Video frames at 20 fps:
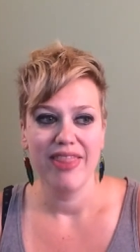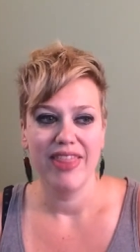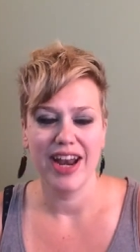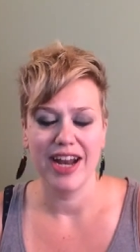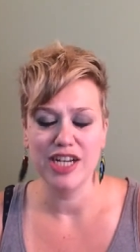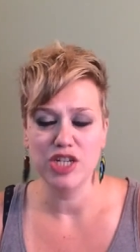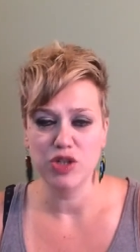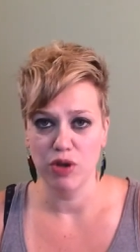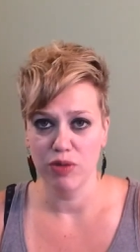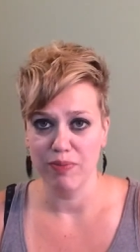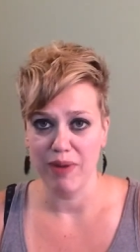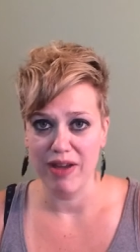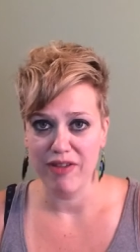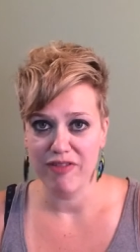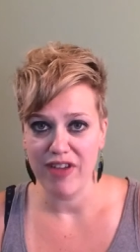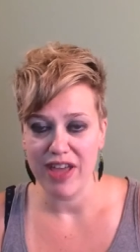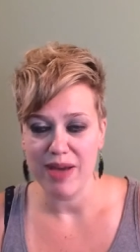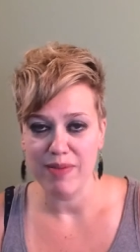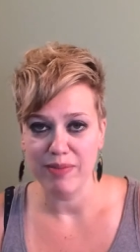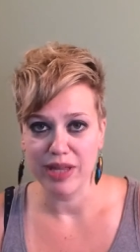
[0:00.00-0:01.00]
than I do with my
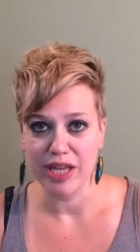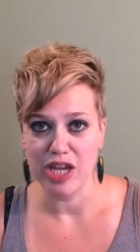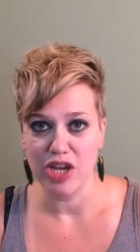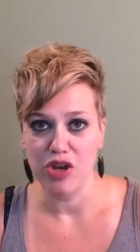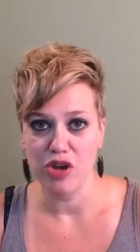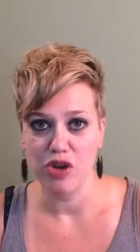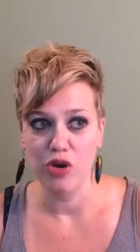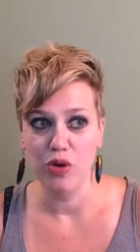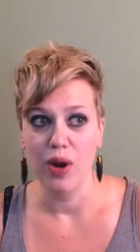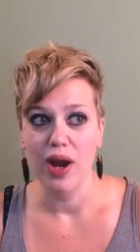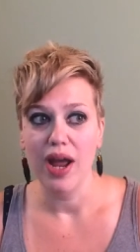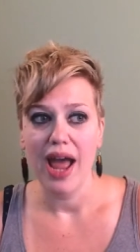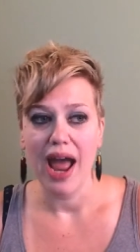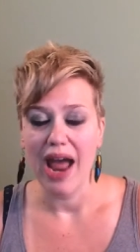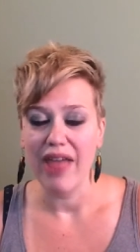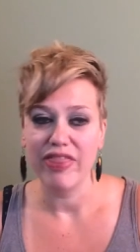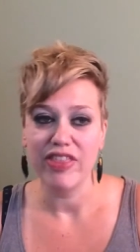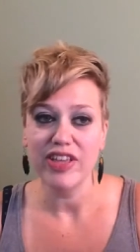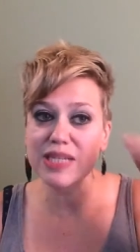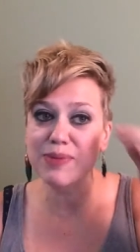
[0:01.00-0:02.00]
family, who
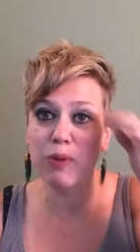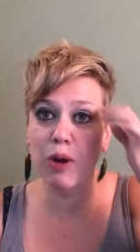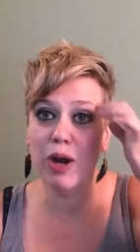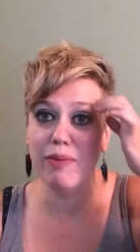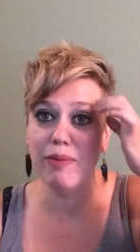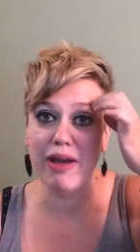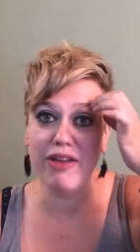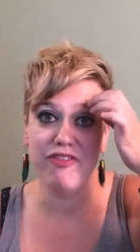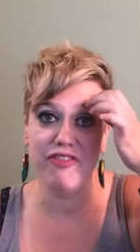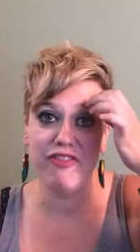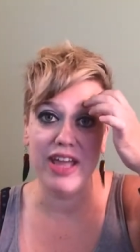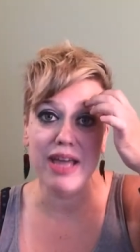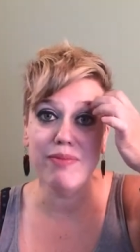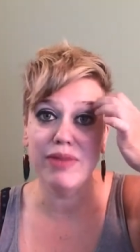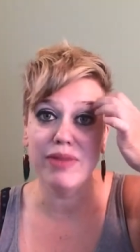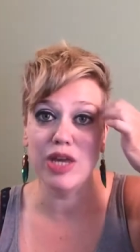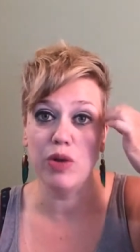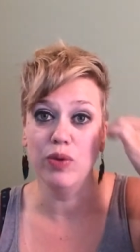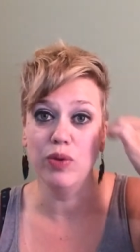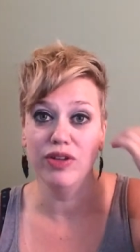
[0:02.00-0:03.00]
at this point my
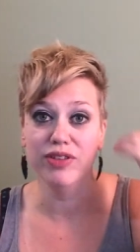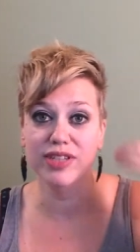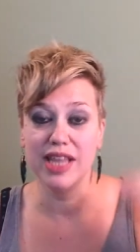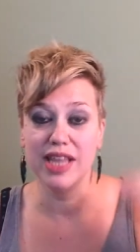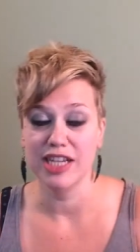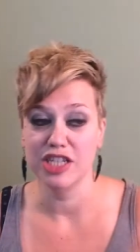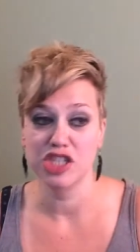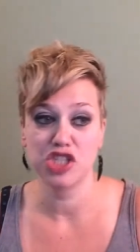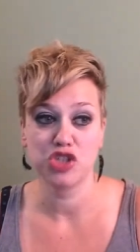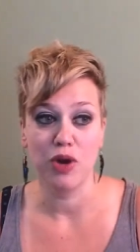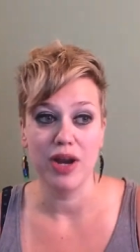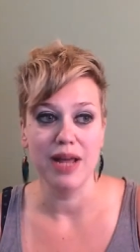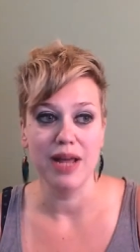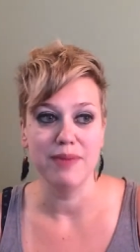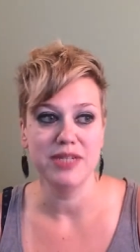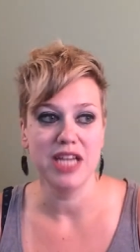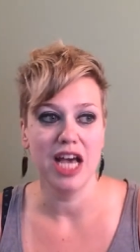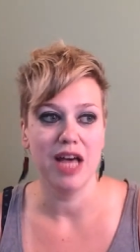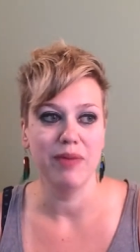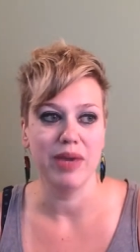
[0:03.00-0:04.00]
family will like straight
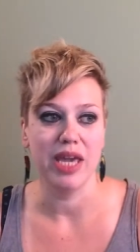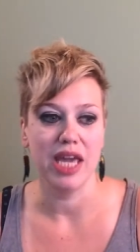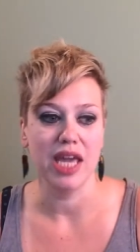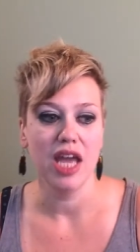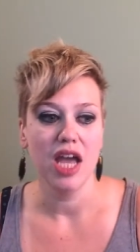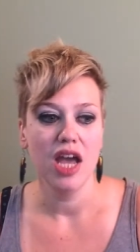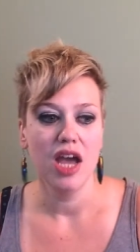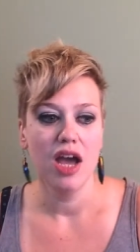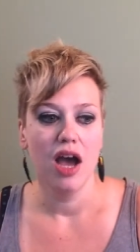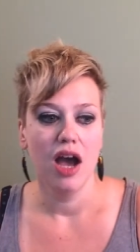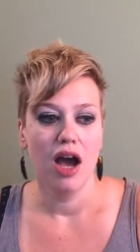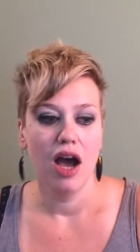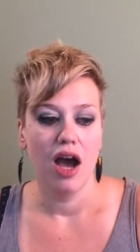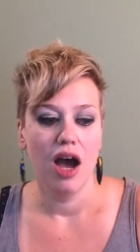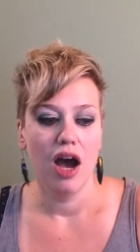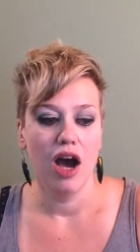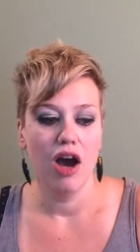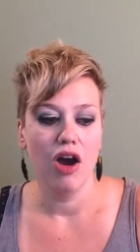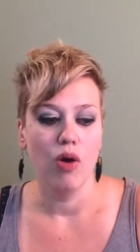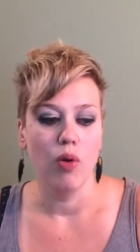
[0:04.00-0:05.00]
up tell me,
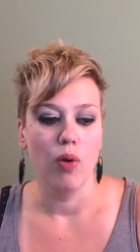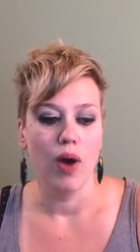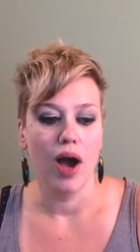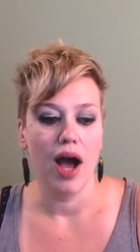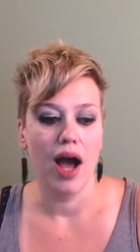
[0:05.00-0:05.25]
oh,